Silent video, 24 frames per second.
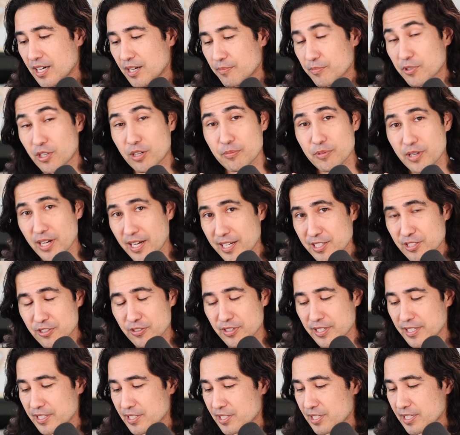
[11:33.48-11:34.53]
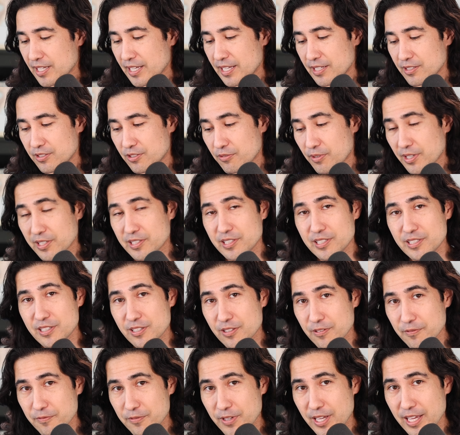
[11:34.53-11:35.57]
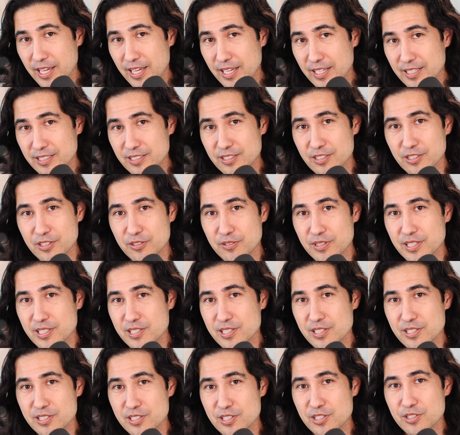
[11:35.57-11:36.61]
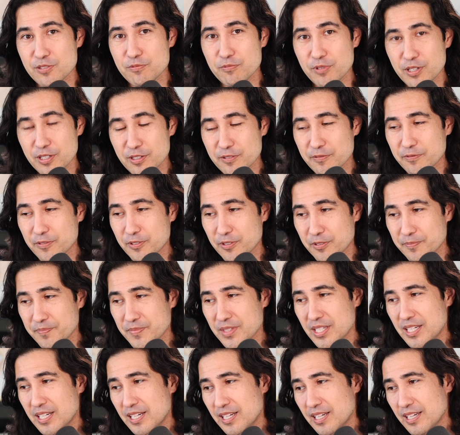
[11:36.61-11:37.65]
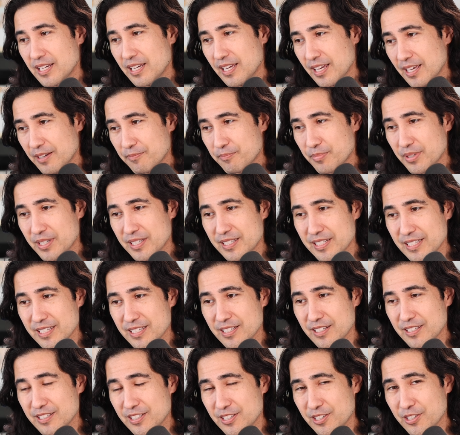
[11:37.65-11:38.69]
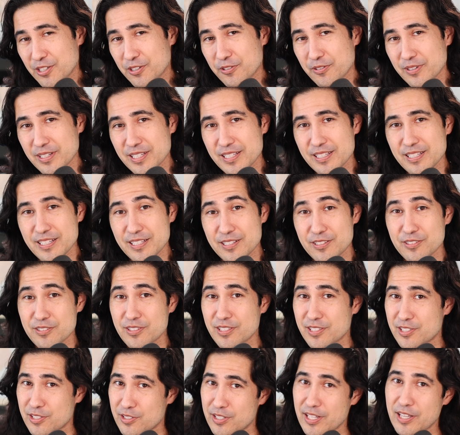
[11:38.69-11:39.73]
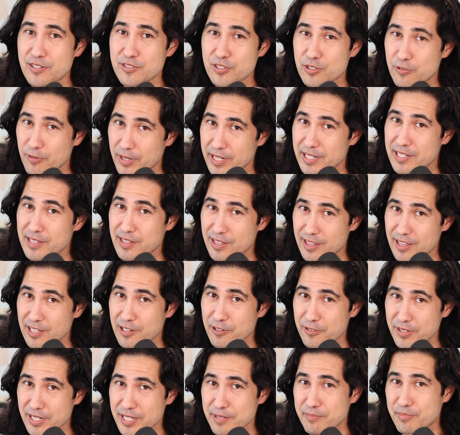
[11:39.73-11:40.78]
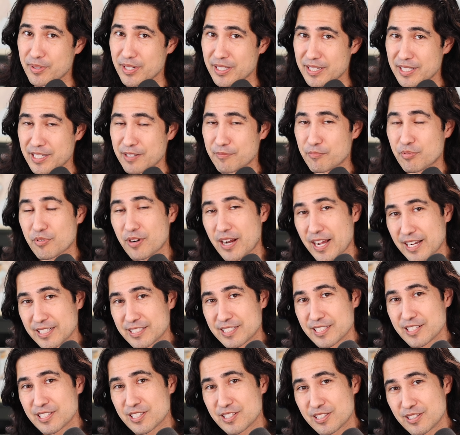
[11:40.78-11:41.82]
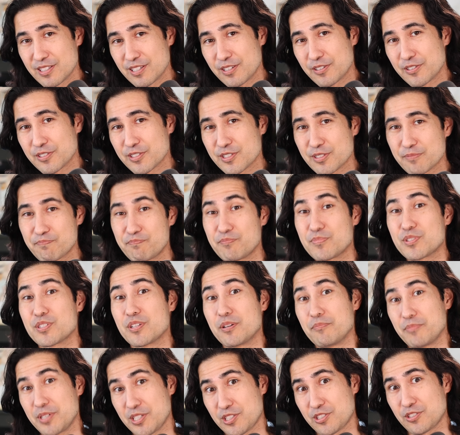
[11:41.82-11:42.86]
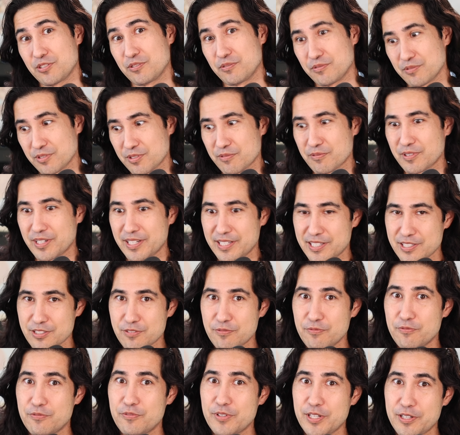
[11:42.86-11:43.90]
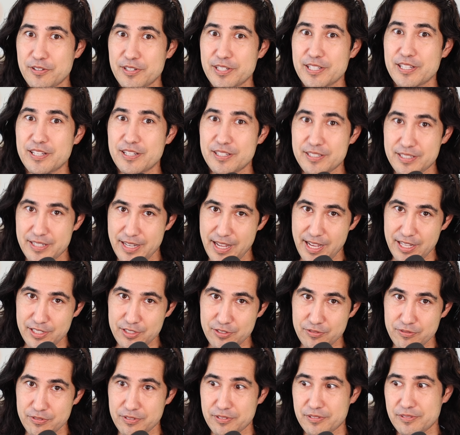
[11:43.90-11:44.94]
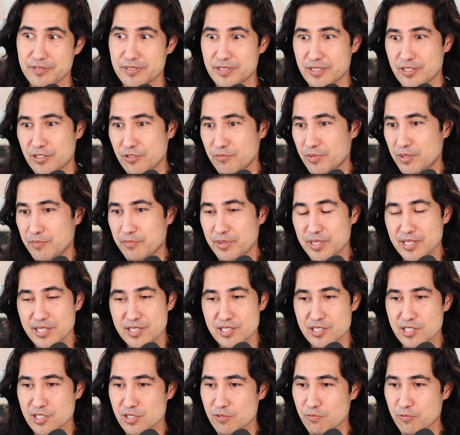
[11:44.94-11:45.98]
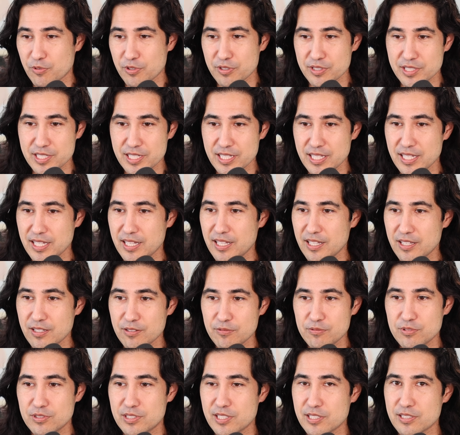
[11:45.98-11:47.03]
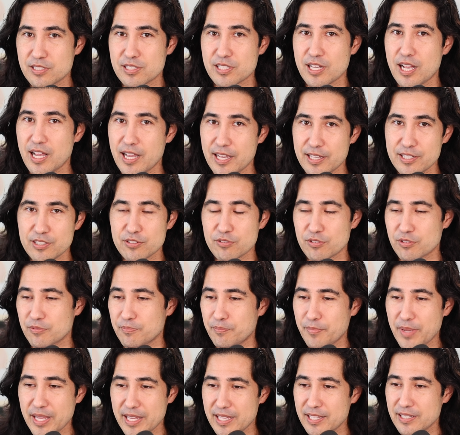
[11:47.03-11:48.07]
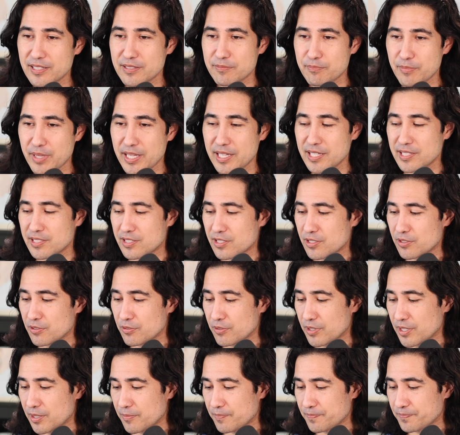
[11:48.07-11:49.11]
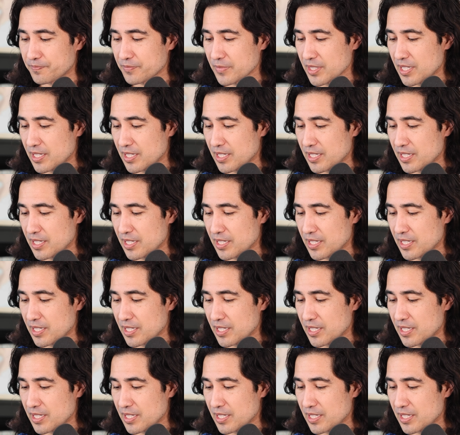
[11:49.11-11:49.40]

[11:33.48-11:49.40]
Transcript: carbohydrates directly into the vein. This is just wonderful. But, it sounds great in theory, but in practice, there's some issues, right? It's very unnatural. Human beings just weren't designed or made to